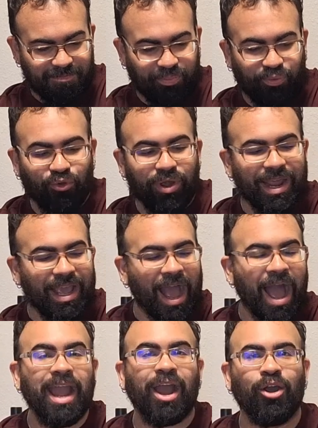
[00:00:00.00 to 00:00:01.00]
pretty
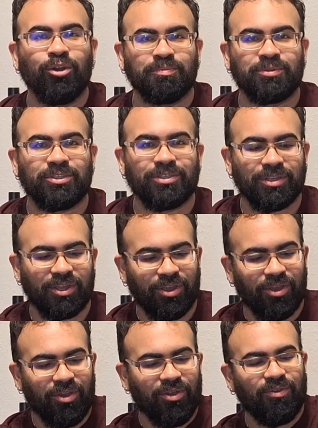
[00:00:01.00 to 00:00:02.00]
high hopes
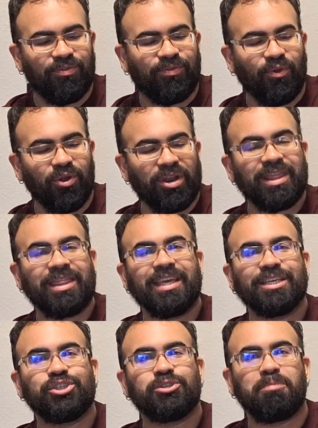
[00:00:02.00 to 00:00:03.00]
for
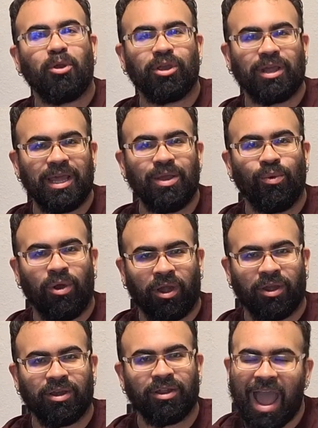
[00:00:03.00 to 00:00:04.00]
this sparkling
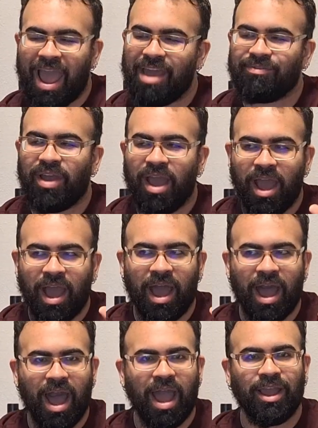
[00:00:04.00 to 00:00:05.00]
water. I have
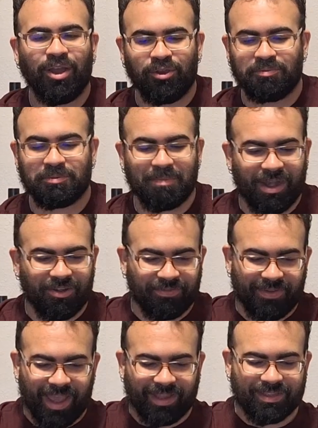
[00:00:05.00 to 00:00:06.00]
high hopes. Matter of
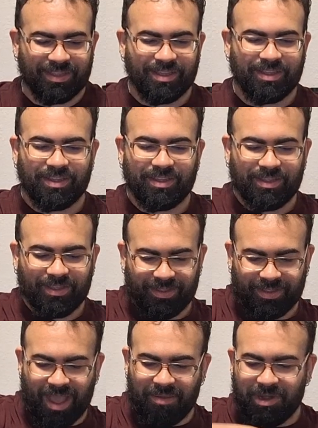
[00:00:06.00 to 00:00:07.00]
fact,
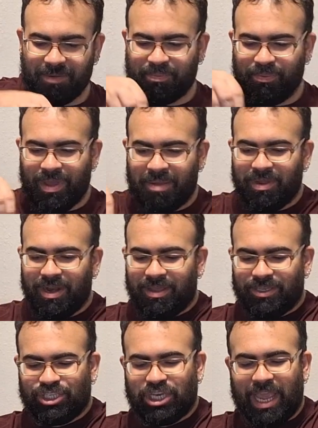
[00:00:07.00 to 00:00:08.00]
I'm
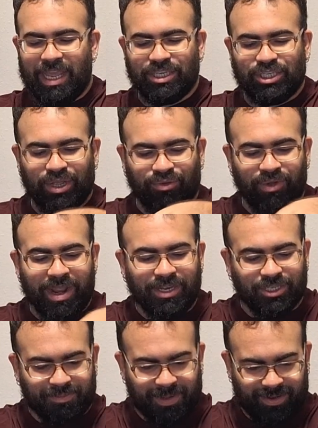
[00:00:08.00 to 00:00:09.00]
gonna change the
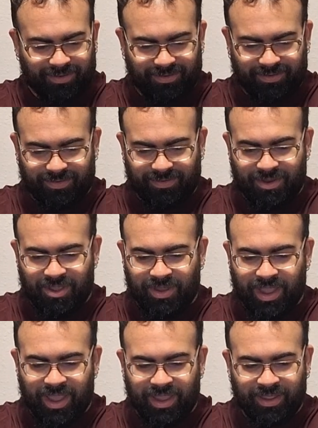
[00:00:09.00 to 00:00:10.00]
arrangement,
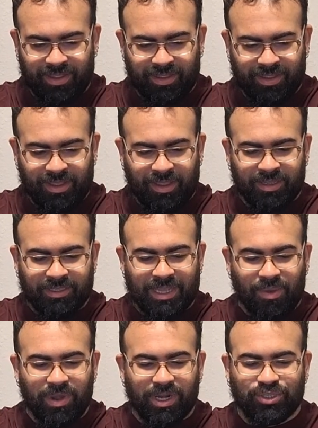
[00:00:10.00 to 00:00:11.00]
okay? Because
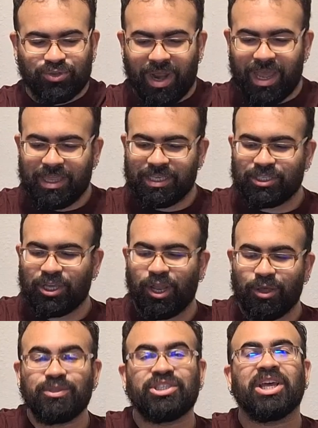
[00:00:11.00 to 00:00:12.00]
I want to try this
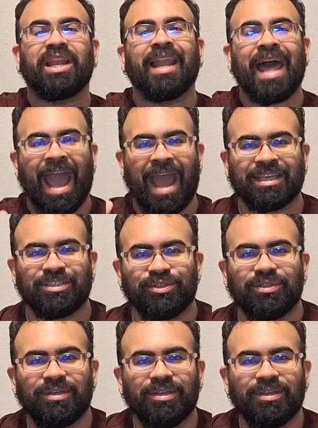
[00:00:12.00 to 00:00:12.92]
close to last,